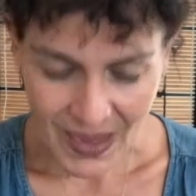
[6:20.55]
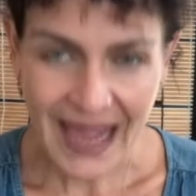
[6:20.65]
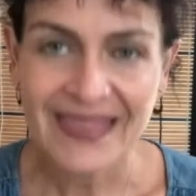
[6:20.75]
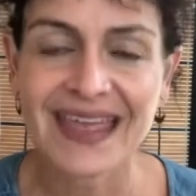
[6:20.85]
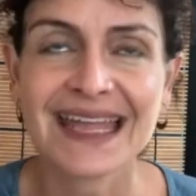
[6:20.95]

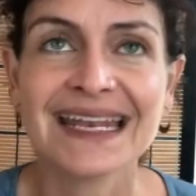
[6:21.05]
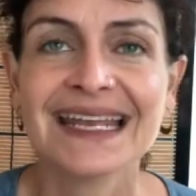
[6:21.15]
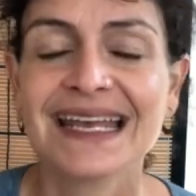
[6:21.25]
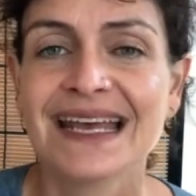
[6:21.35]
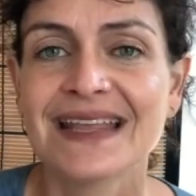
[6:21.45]
And then
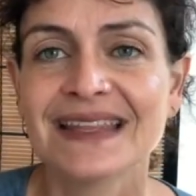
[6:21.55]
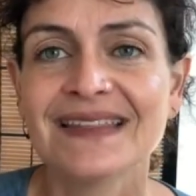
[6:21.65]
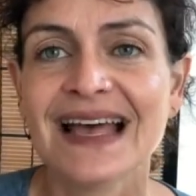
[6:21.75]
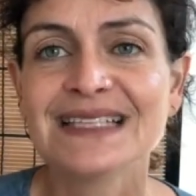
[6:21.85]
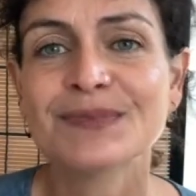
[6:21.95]
the
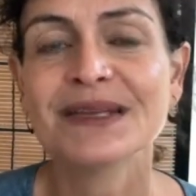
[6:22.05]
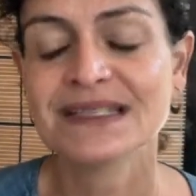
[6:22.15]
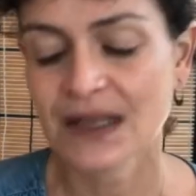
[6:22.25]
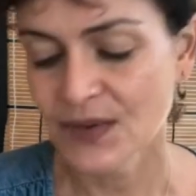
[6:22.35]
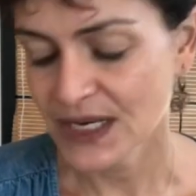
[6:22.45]
last
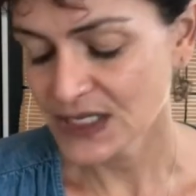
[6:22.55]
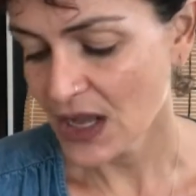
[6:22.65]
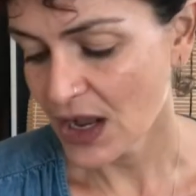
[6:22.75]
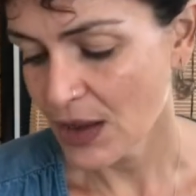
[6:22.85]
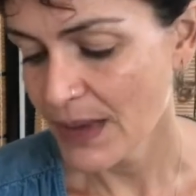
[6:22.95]
piece I want to
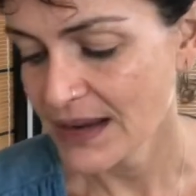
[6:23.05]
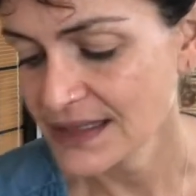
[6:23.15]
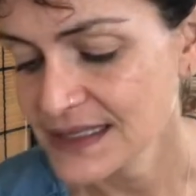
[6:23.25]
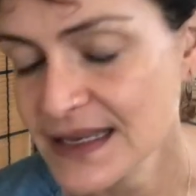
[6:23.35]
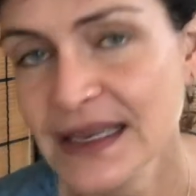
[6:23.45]
talk about
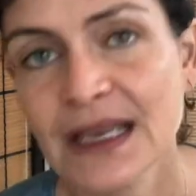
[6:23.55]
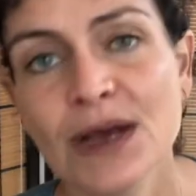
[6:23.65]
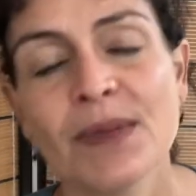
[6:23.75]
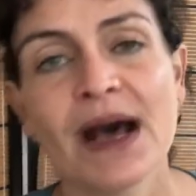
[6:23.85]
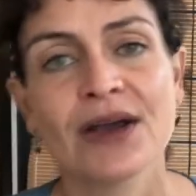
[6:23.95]
is thinking
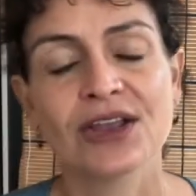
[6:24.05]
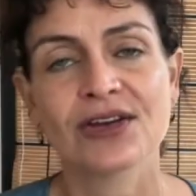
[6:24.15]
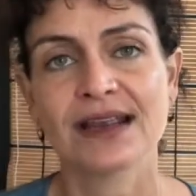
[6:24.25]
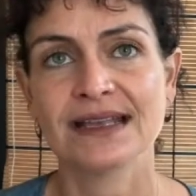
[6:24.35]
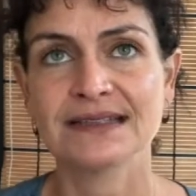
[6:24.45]
about
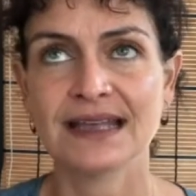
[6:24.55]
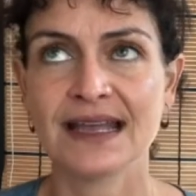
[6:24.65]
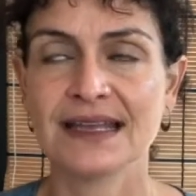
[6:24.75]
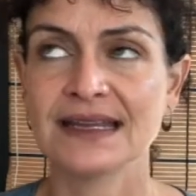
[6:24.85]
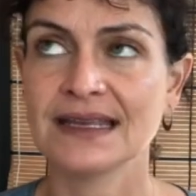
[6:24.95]
your
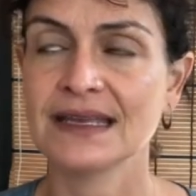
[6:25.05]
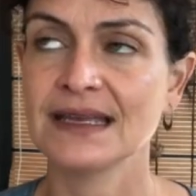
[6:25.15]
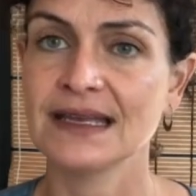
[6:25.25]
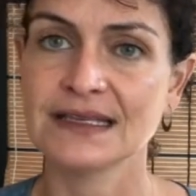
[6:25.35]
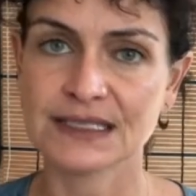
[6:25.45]
anxiety
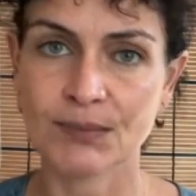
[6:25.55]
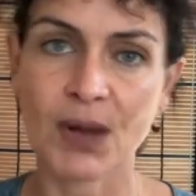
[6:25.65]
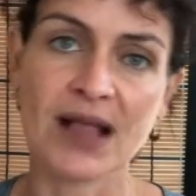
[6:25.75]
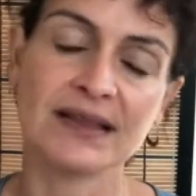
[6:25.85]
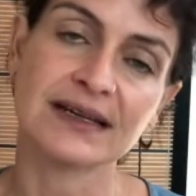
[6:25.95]

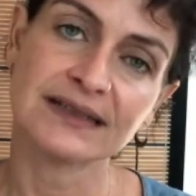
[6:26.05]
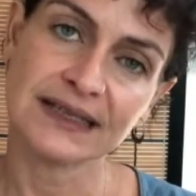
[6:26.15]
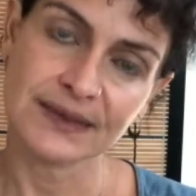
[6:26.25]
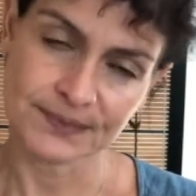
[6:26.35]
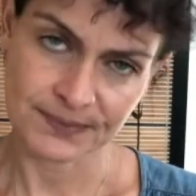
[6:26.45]

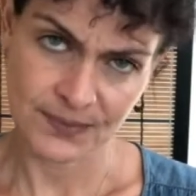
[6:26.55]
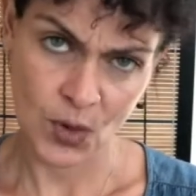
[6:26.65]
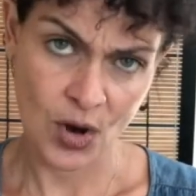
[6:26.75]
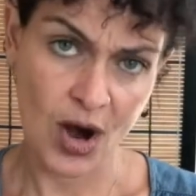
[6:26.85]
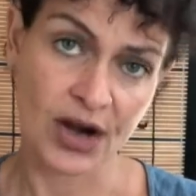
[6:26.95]
symbolically
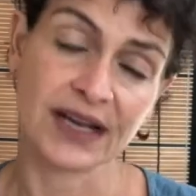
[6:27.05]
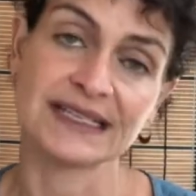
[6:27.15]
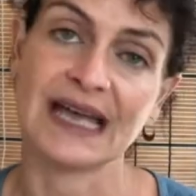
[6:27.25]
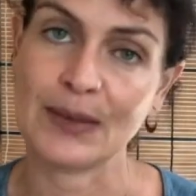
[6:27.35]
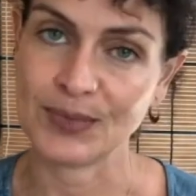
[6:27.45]
or
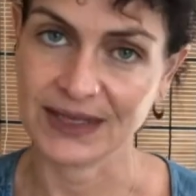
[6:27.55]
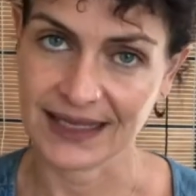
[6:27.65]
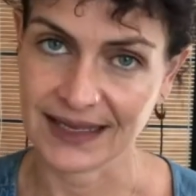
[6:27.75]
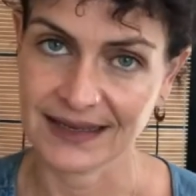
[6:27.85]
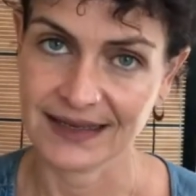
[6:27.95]

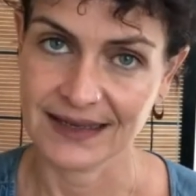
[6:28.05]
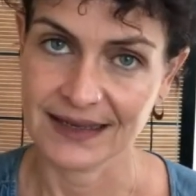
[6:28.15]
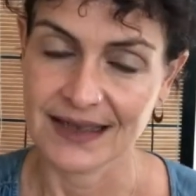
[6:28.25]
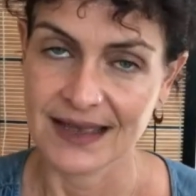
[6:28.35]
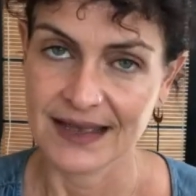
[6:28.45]
archetypally.
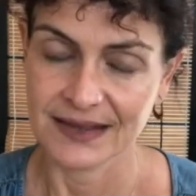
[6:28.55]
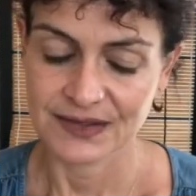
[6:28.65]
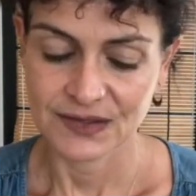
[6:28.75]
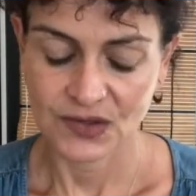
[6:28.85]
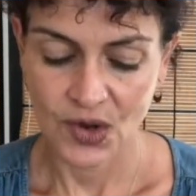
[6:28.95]

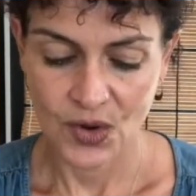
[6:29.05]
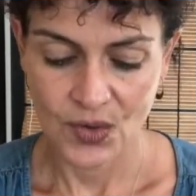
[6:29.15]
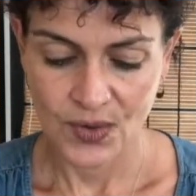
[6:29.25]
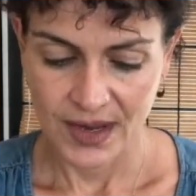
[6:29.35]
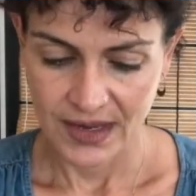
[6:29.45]

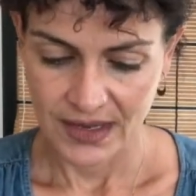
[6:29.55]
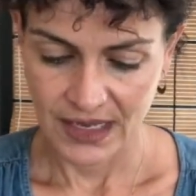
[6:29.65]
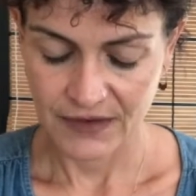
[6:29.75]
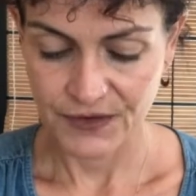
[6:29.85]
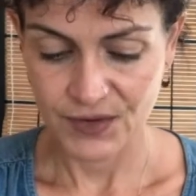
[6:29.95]
So
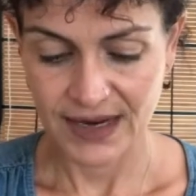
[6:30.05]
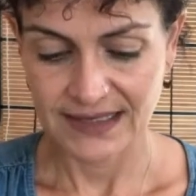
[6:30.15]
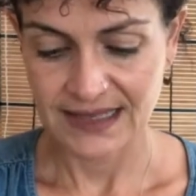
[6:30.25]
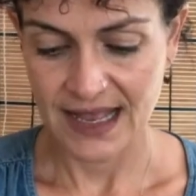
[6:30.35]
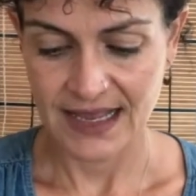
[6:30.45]
if your
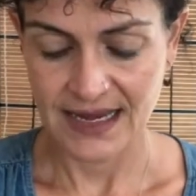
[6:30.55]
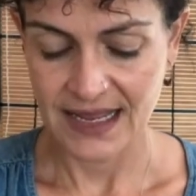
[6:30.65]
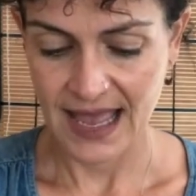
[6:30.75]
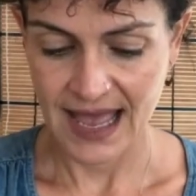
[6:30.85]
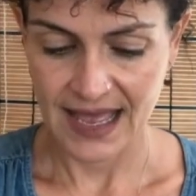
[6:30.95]
anxiety
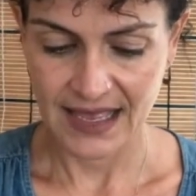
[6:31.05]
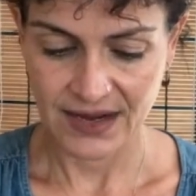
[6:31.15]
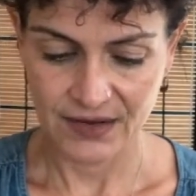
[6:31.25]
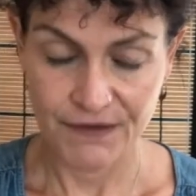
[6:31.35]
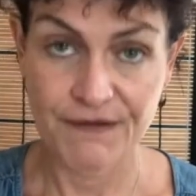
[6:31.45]
had
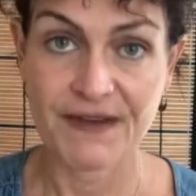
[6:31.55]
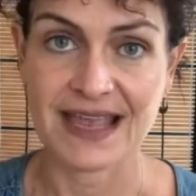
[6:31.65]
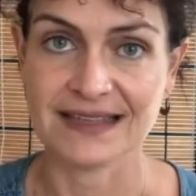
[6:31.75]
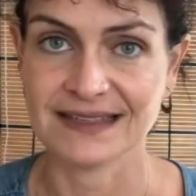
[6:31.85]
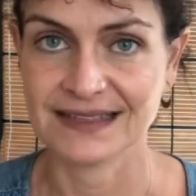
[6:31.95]
a
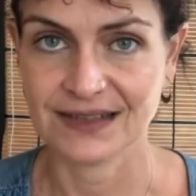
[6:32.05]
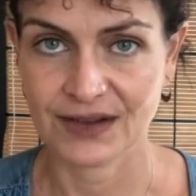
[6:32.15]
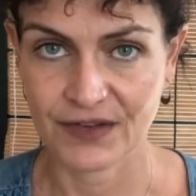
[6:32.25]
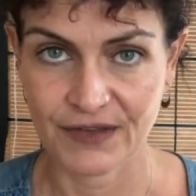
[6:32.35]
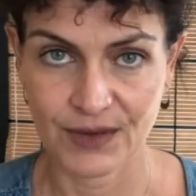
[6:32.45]
face,
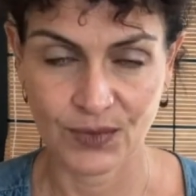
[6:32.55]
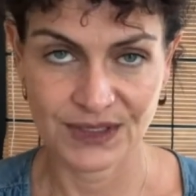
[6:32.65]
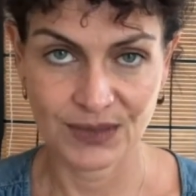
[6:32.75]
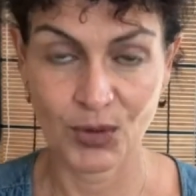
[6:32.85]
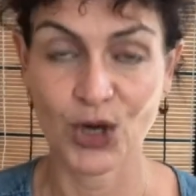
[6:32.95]
if it was
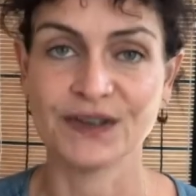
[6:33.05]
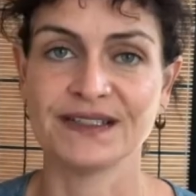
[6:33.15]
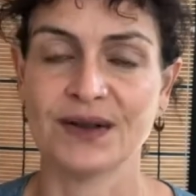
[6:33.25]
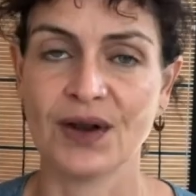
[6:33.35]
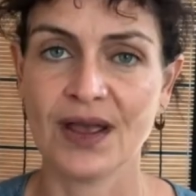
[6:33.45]
a
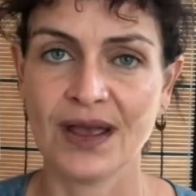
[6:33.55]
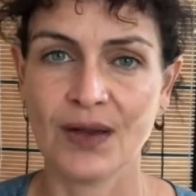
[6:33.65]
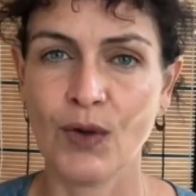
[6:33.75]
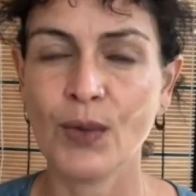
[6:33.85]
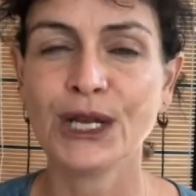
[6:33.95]
person,
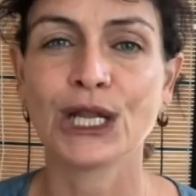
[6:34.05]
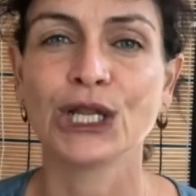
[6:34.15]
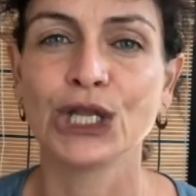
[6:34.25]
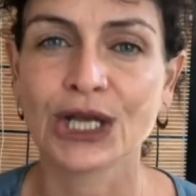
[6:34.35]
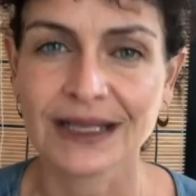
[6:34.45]
what would it
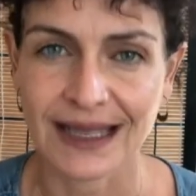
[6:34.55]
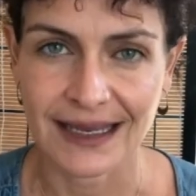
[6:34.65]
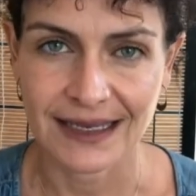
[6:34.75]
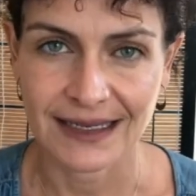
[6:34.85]
look like?